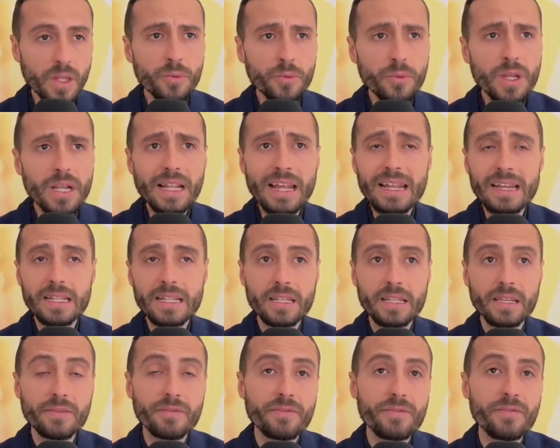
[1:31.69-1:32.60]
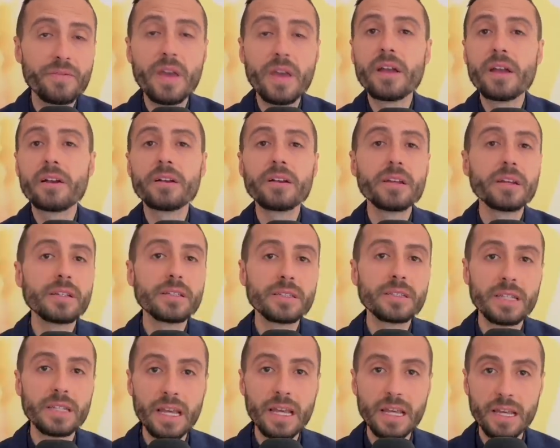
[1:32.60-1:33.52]
related to
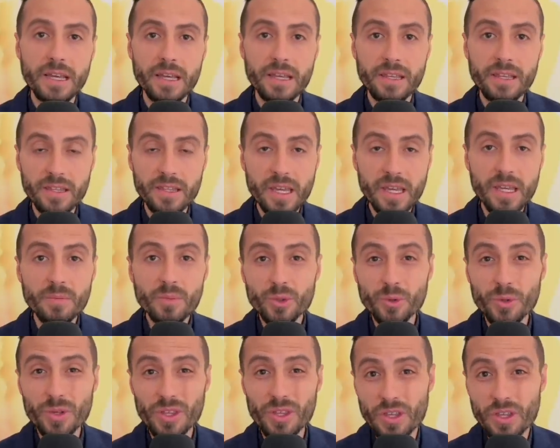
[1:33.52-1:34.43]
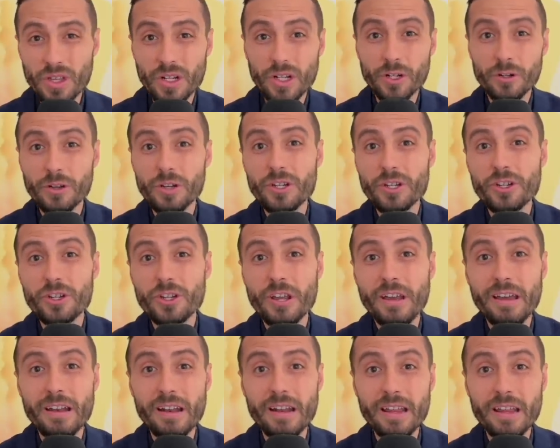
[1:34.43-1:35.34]
various themes within
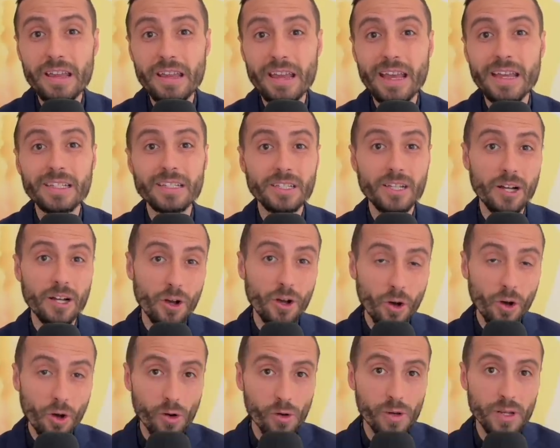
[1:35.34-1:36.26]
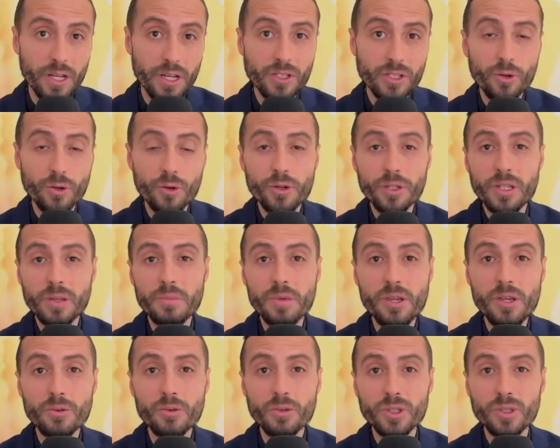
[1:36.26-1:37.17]
Christianity as a whole. And it's going to be
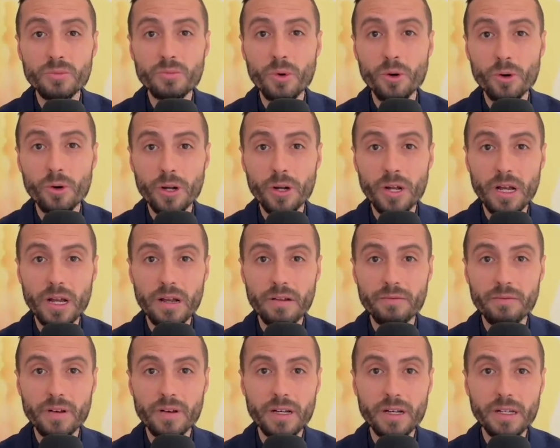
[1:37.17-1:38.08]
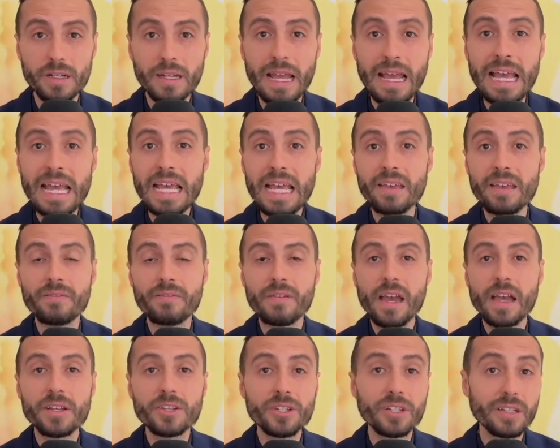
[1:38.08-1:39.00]
used more of an
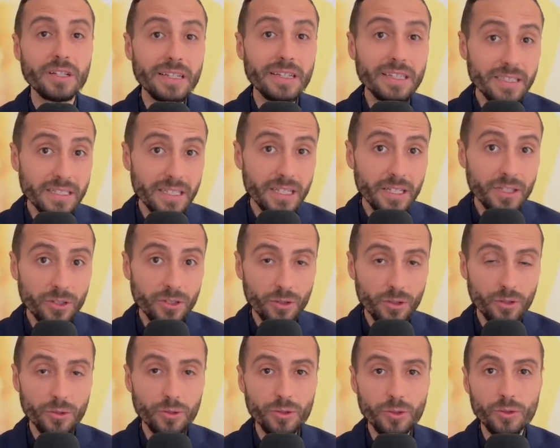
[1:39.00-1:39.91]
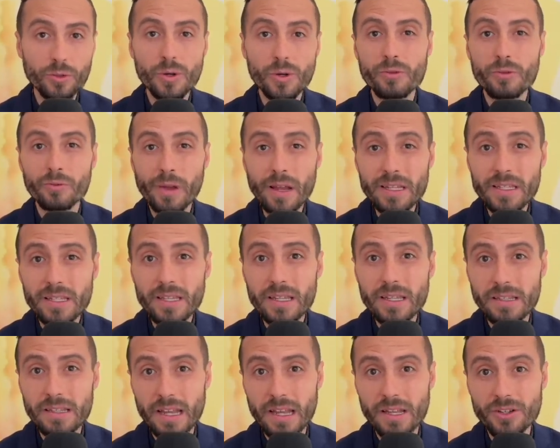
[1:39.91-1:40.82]
evangelistic tool to arrest the
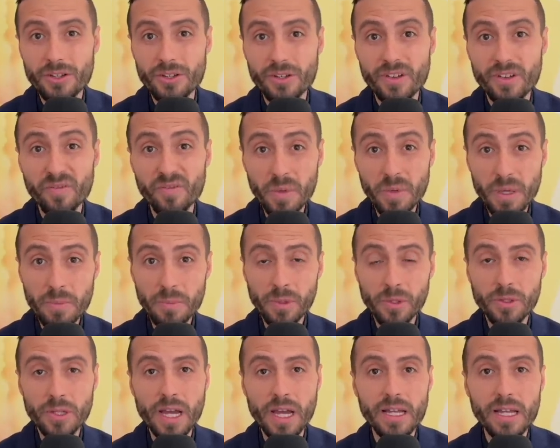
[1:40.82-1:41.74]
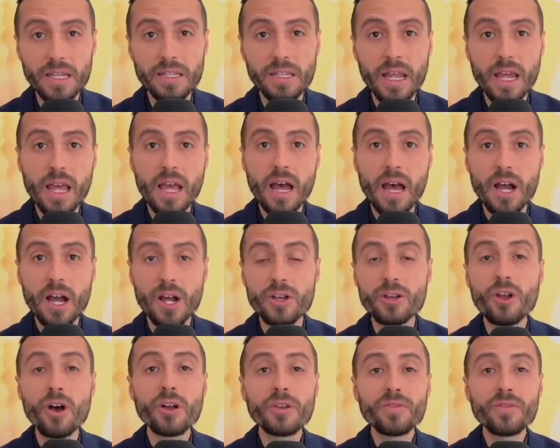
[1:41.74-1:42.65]
attention of people that are
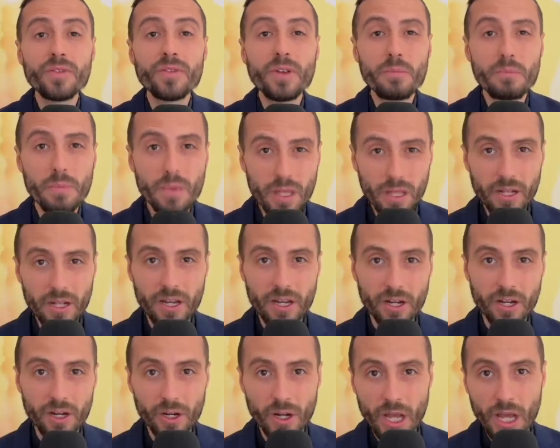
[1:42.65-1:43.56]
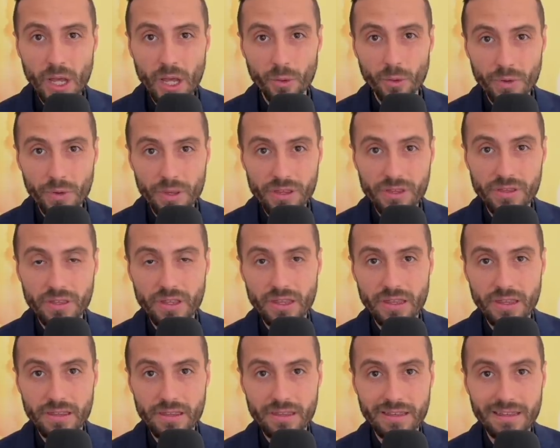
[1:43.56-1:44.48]
not familiar with
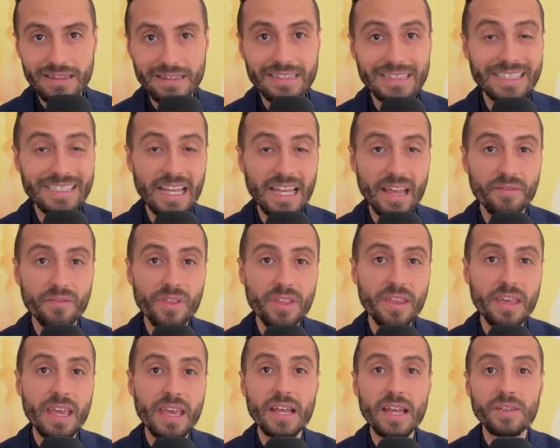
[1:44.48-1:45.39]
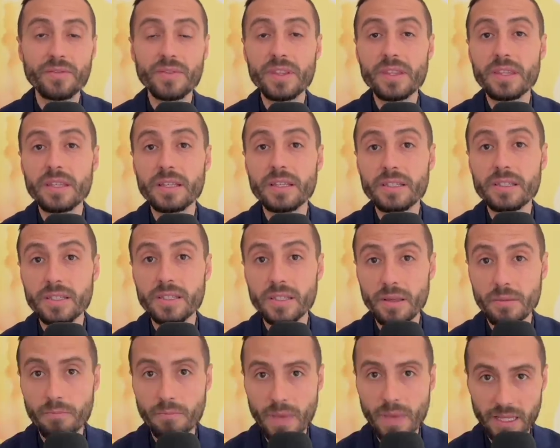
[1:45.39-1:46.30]
the Seventh-day Adventist
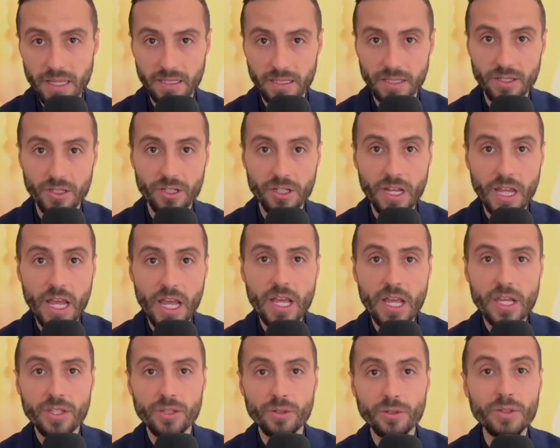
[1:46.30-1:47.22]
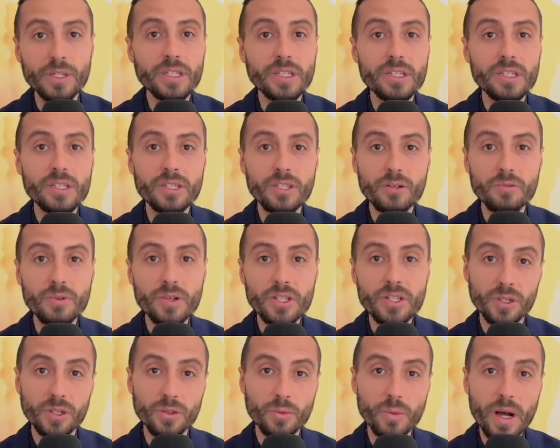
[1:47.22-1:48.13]
message. So this is the
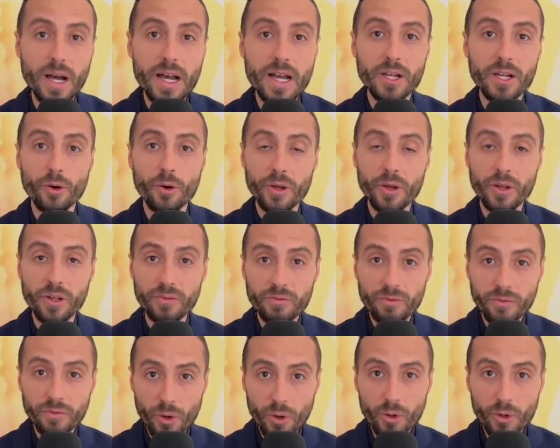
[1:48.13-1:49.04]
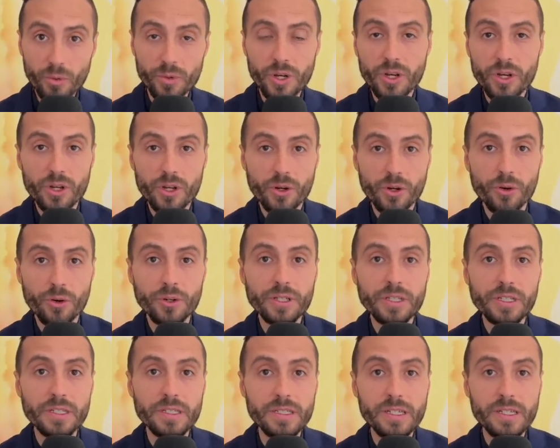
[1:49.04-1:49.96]
reason why going forward, you're going
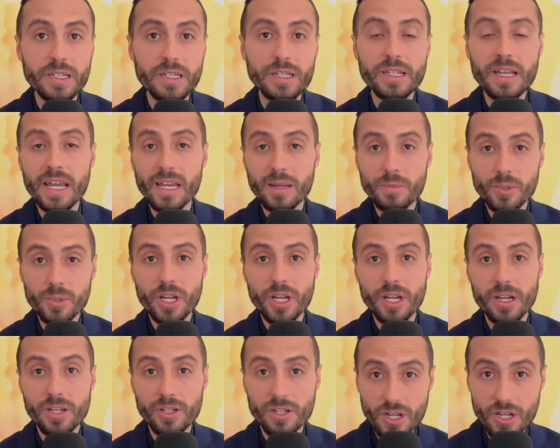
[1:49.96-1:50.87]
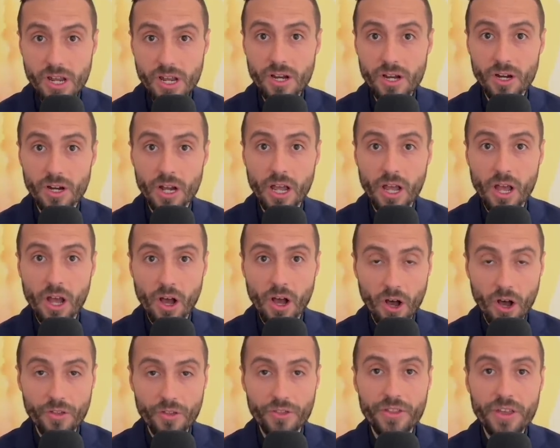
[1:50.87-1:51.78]
to see a name change here
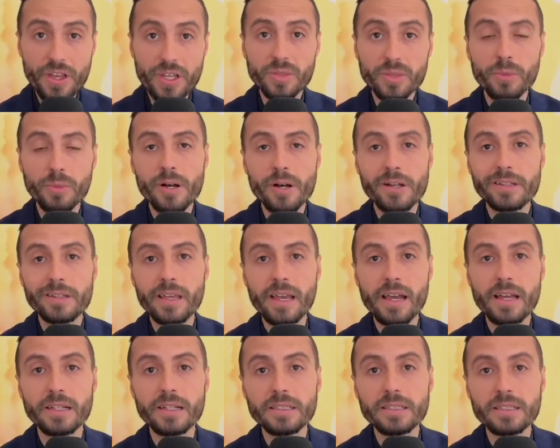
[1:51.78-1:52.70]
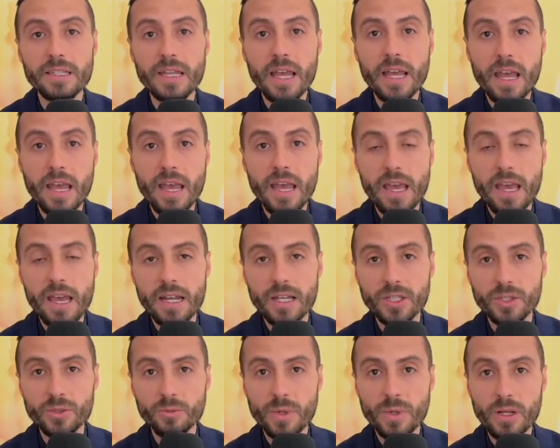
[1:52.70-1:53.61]
on this podcast. And
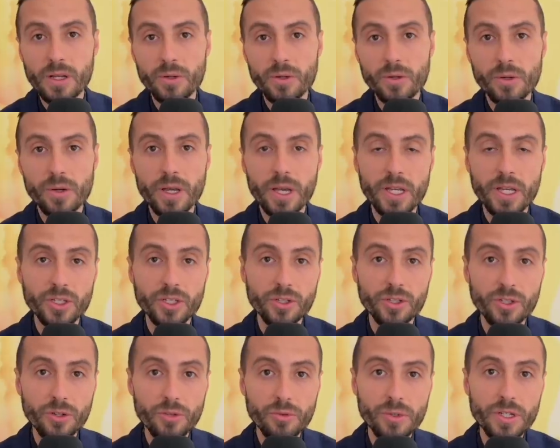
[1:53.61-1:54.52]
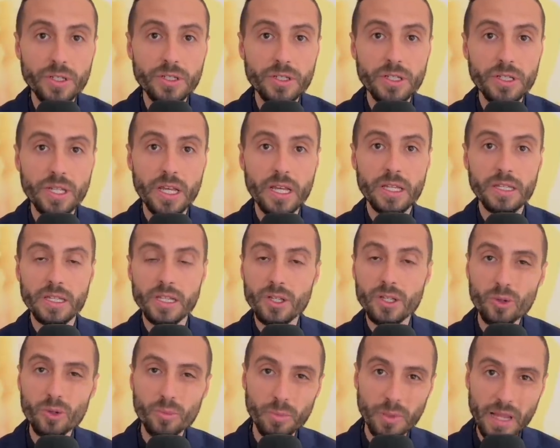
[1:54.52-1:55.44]
as well, as soon as the
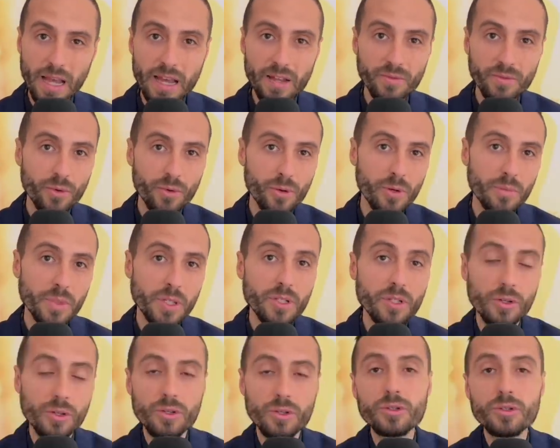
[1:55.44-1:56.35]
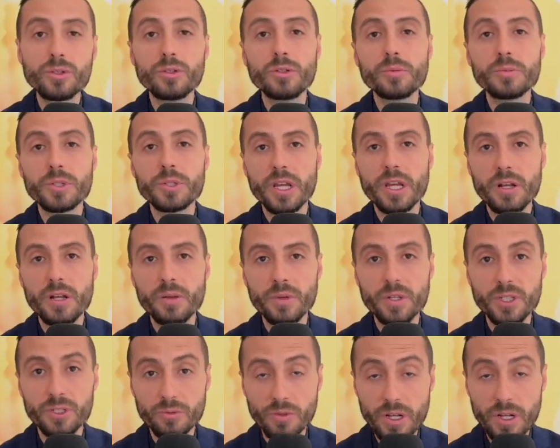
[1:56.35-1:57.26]
new platform, the new YouTube channel
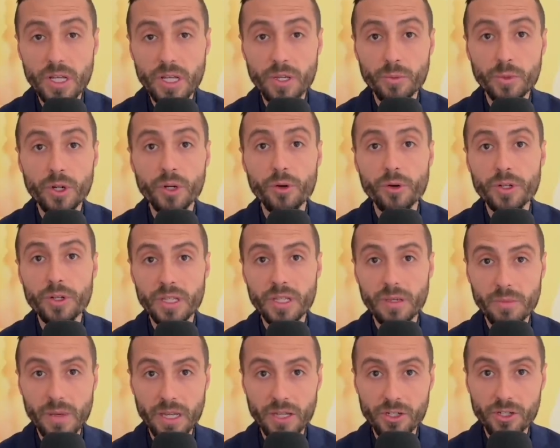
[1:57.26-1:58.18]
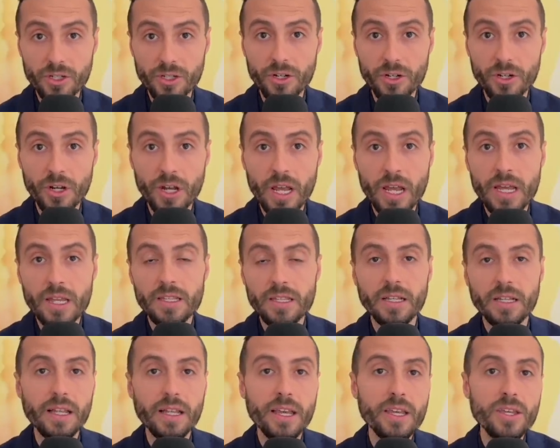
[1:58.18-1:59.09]
is running, we're going to make sure
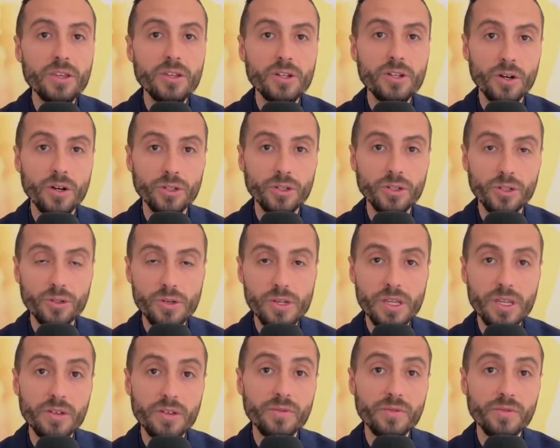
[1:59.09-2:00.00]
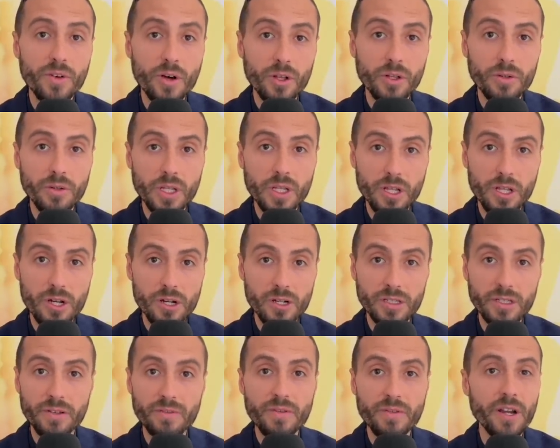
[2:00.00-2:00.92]
to let you know so you can follow along
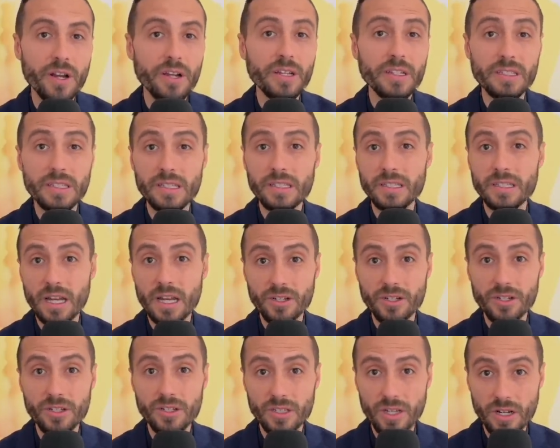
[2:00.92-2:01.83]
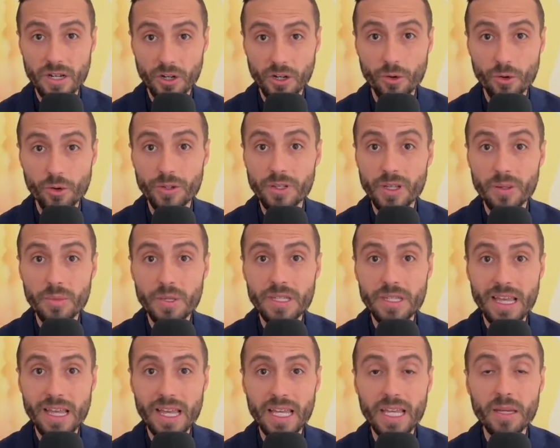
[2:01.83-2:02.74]
the various discussions that are going to be
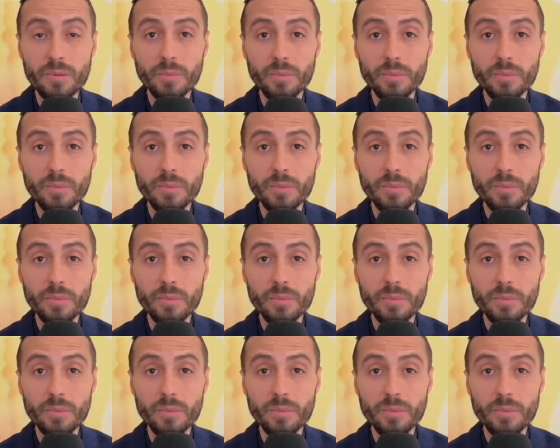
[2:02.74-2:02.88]
taking